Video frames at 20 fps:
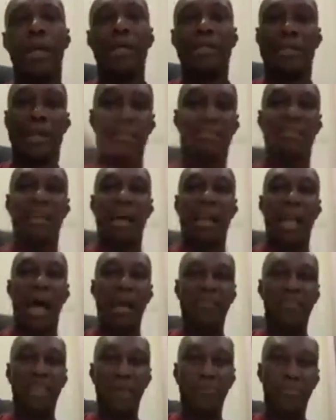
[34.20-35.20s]
touch their
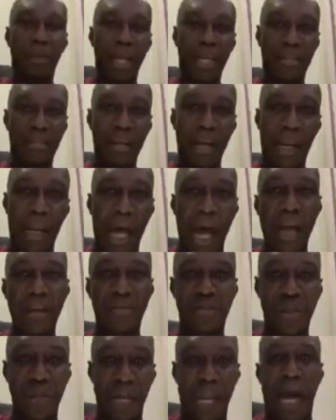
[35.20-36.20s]
lives and bless their
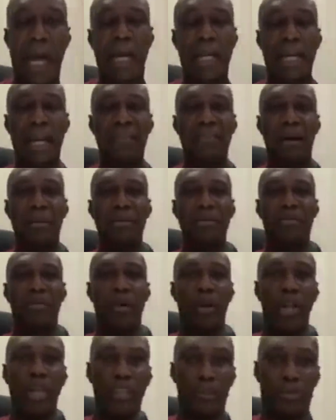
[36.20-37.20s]
lives like never
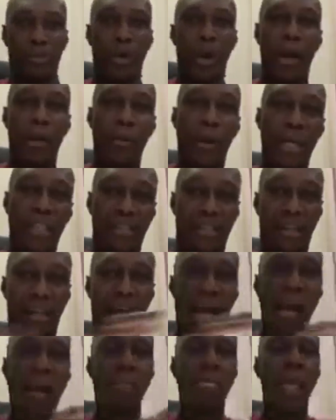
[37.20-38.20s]
before. Let's pray once
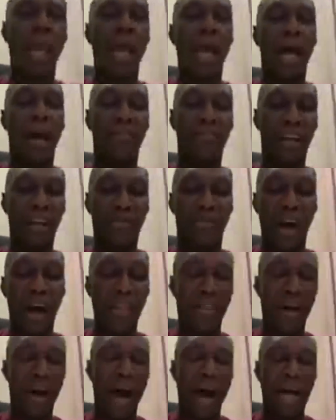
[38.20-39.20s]
again. Heavenly
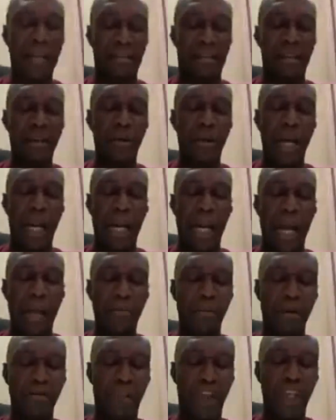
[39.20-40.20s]
Father, I ask you in the
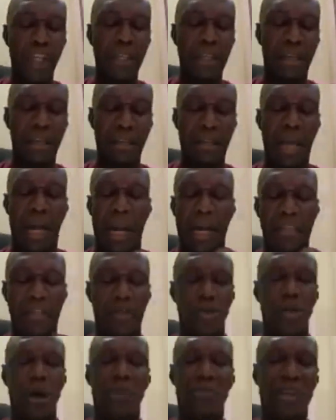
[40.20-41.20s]
name of Jesus that as
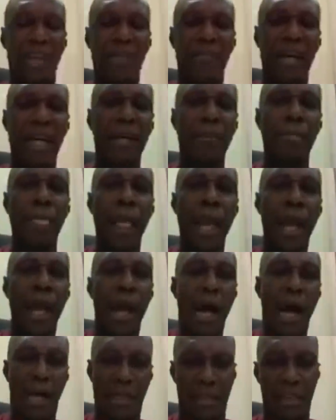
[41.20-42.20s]
you have given
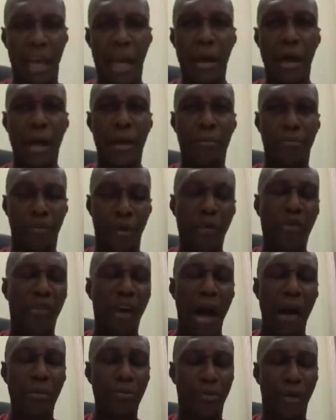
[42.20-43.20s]
us a
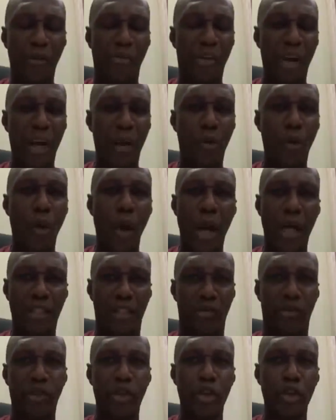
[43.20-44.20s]
profound prophetic word
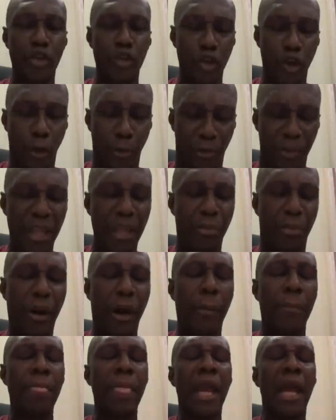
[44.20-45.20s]
to your
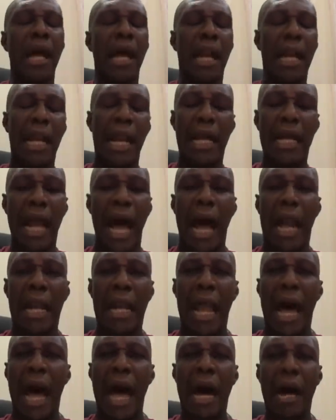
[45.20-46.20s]
people, let
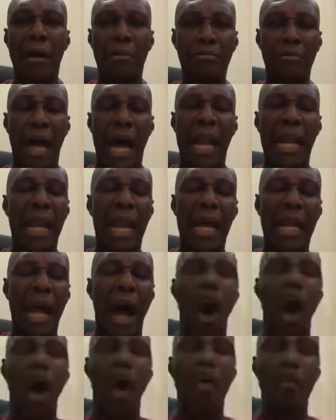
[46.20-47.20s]
alarm and let a
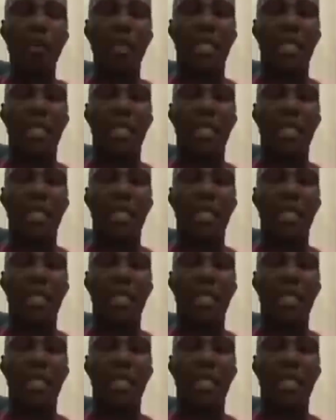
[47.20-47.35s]
horn